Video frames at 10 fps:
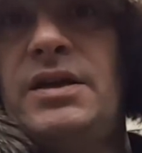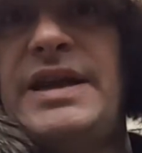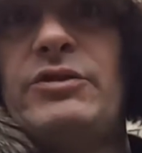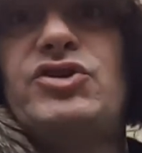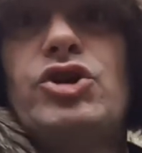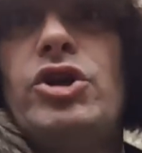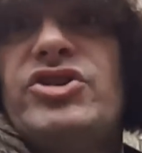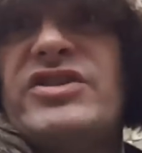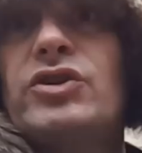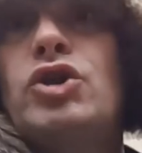Now, the church
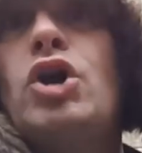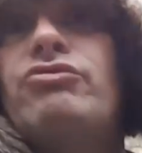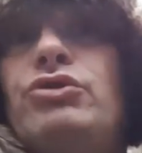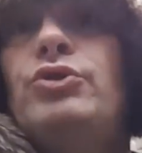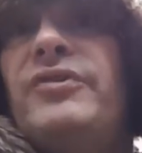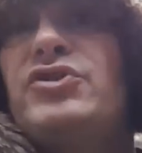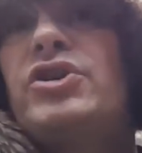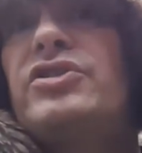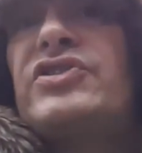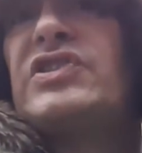hasn't got a roof, as you
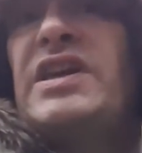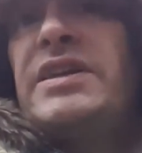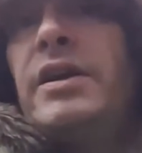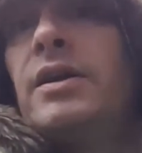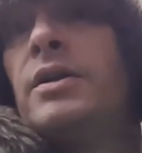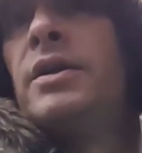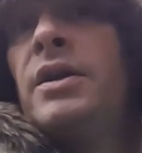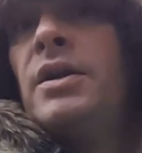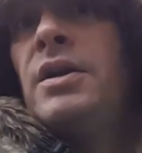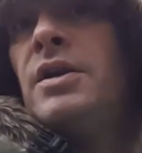can see.
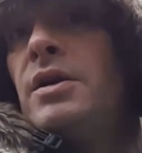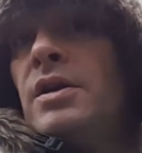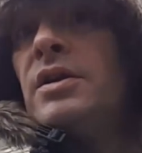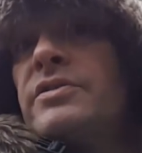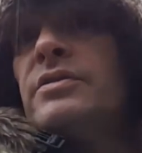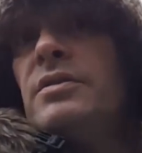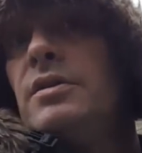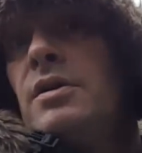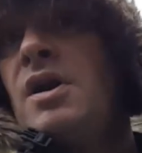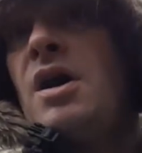
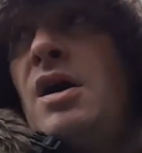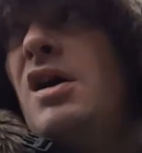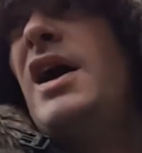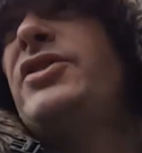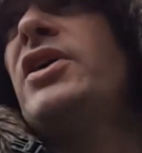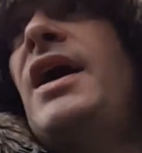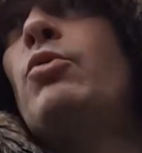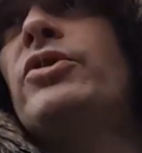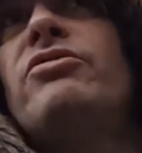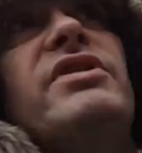So, I
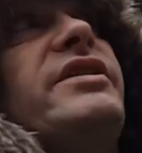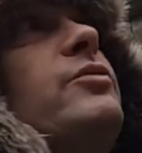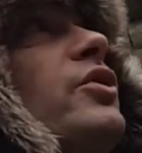wouldn't have really